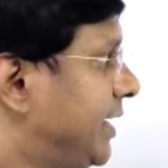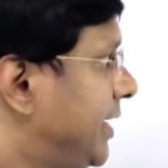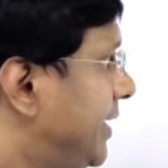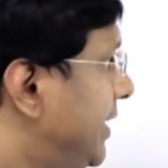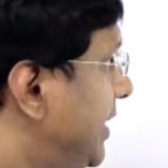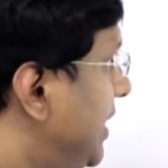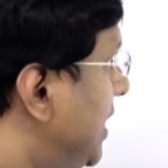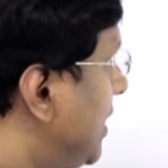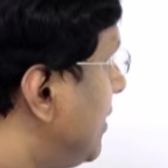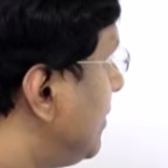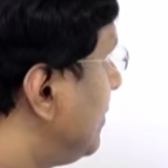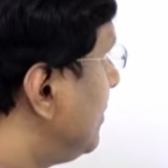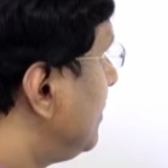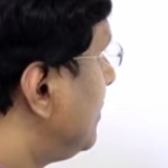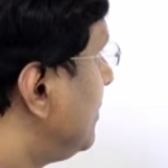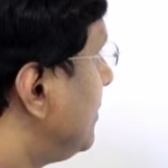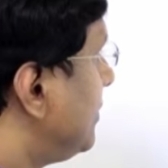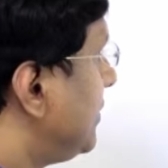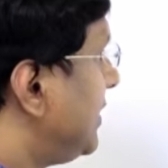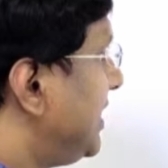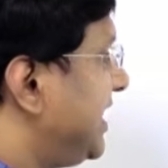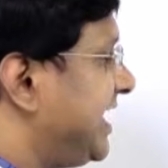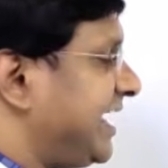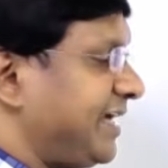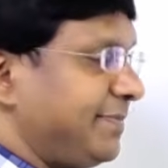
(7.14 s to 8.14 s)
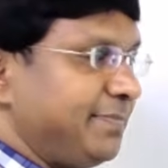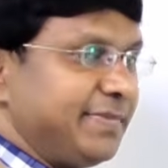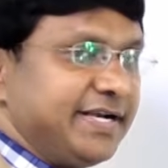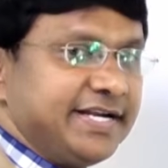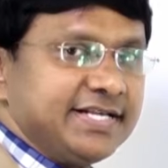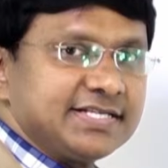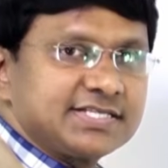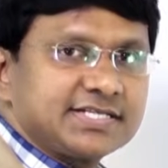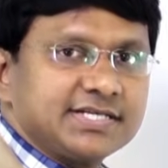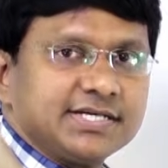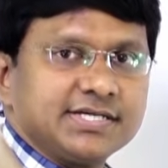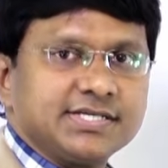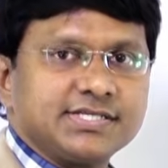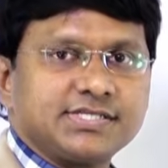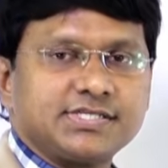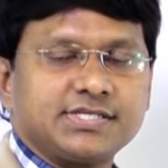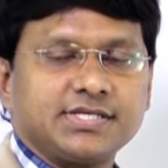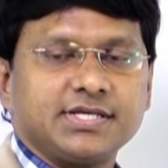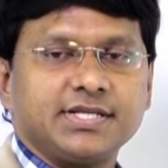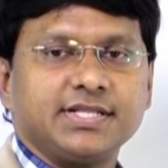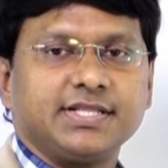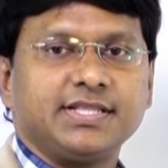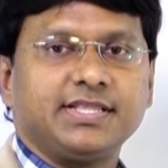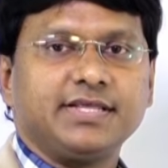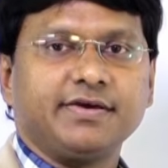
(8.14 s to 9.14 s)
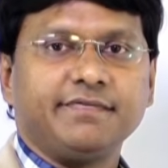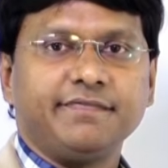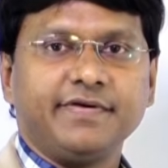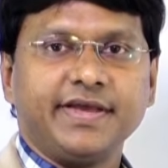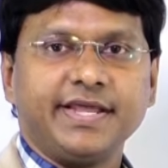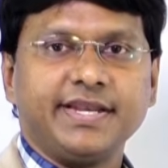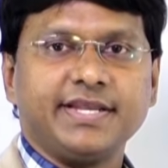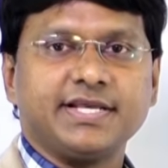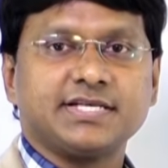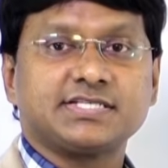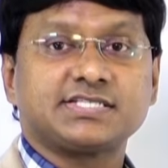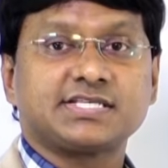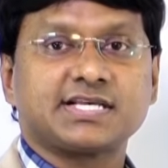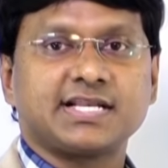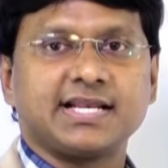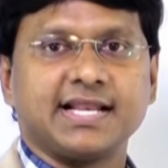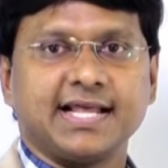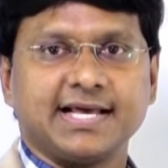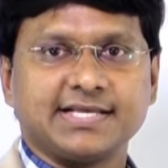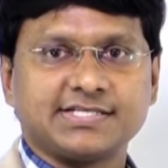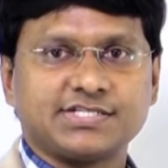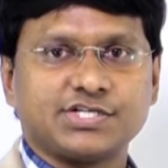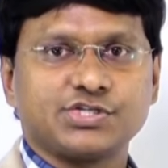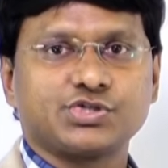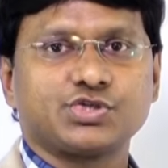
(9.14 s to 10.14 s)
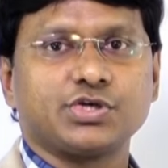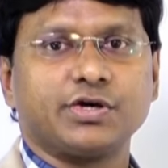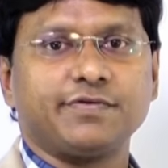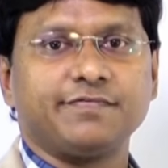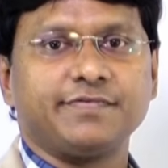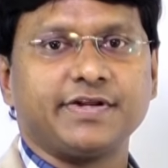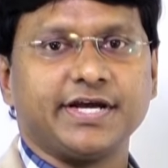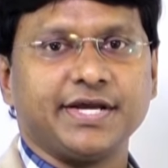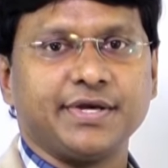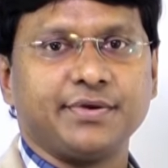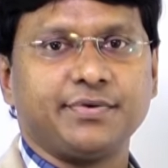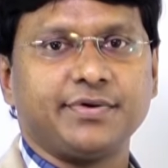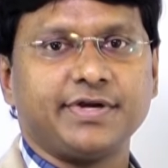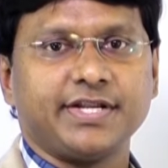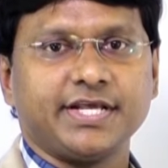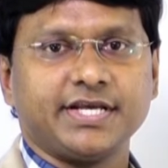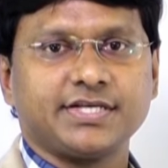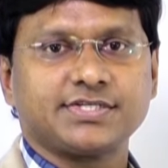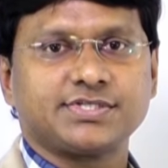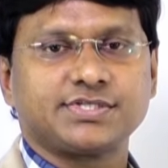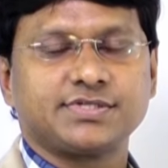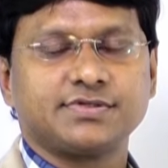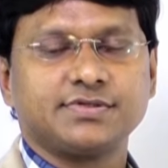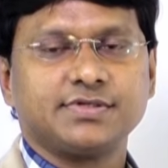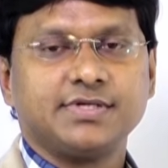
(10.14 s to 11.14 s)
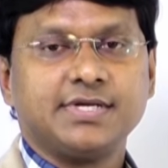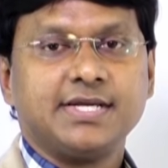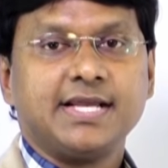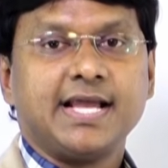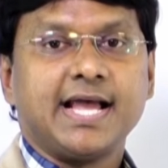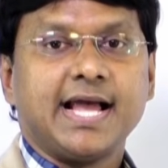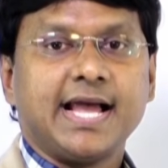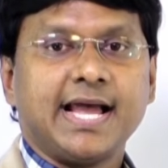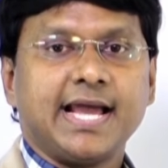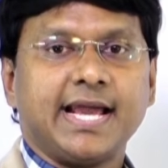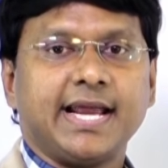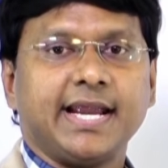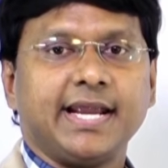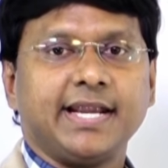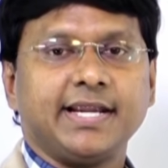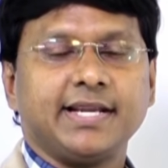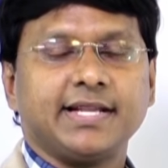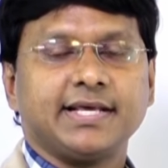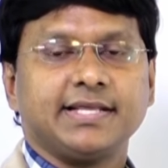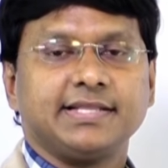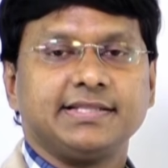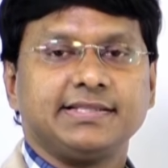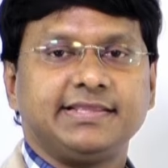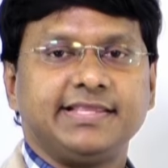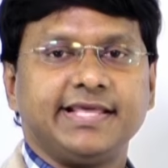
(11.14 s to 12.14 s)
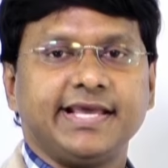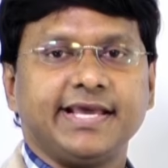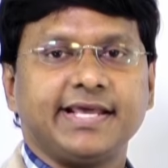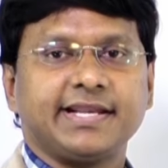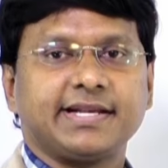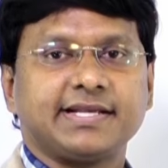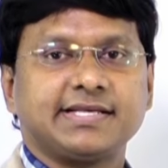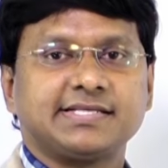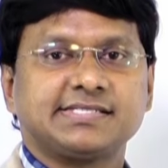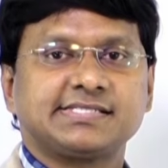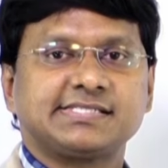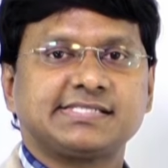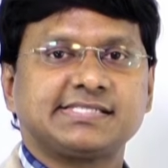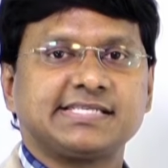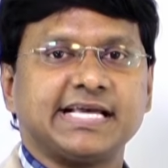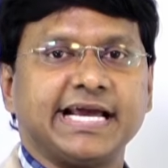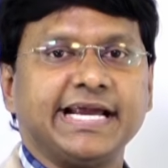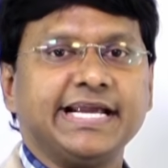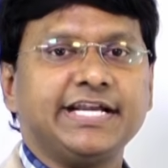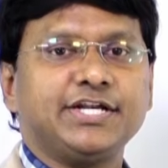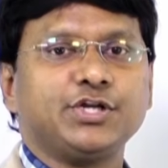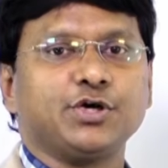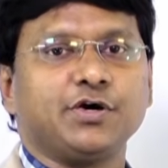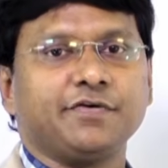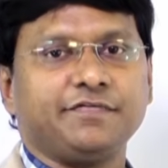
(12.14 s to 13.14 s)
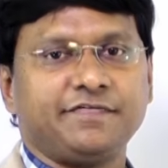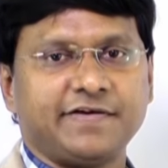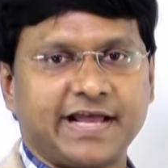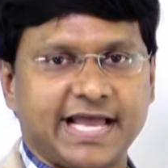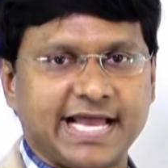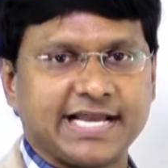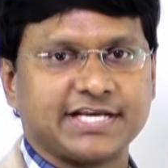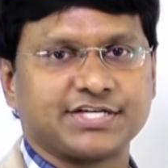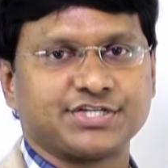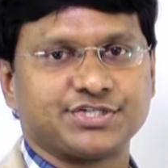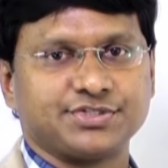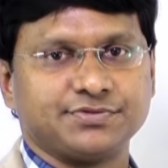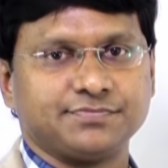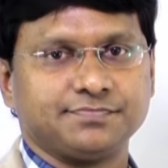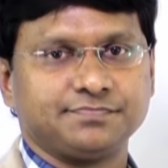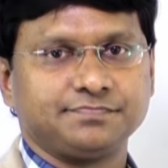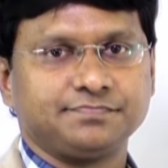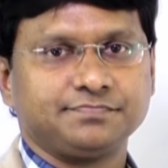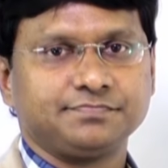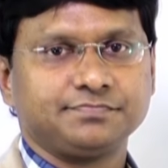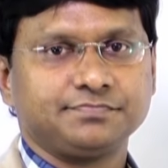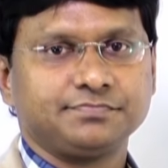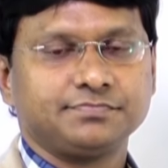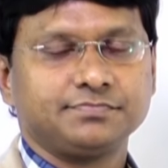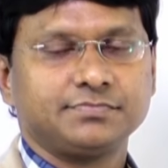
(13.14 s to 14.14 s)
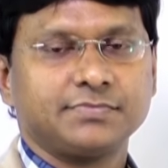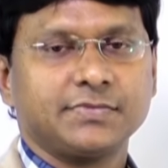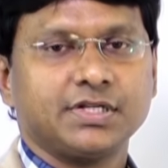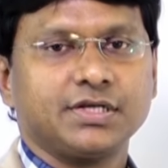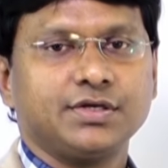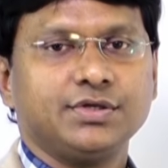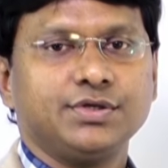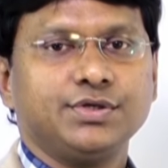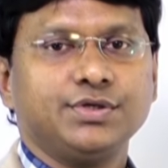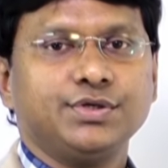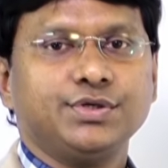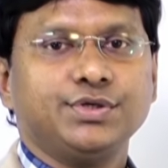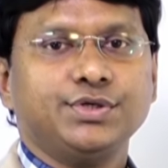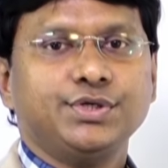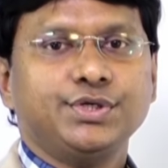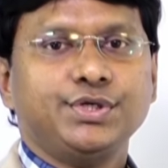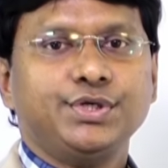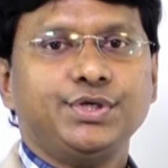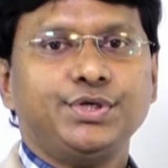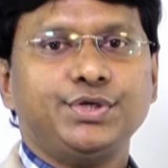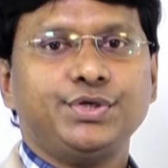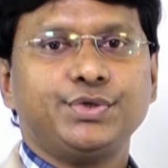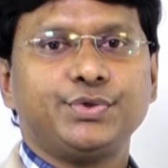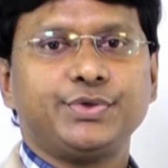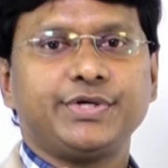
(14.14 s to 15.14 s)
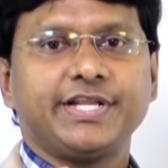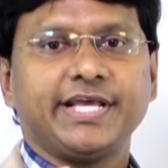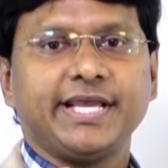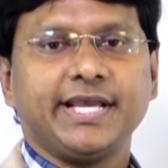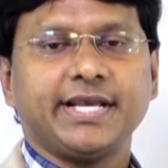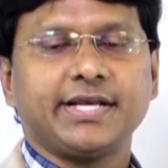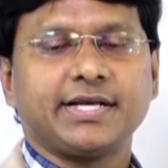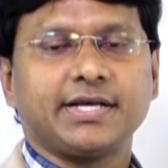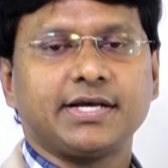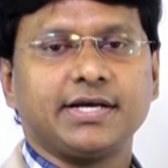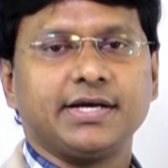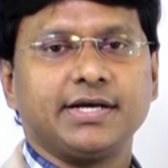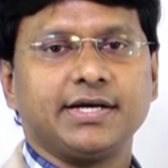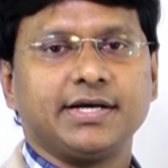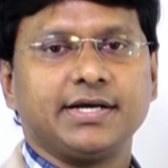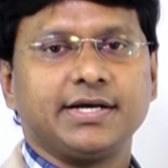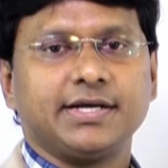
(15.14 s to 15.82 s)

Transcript: Now let me discuss the various classes of diuretics and their site of action. You take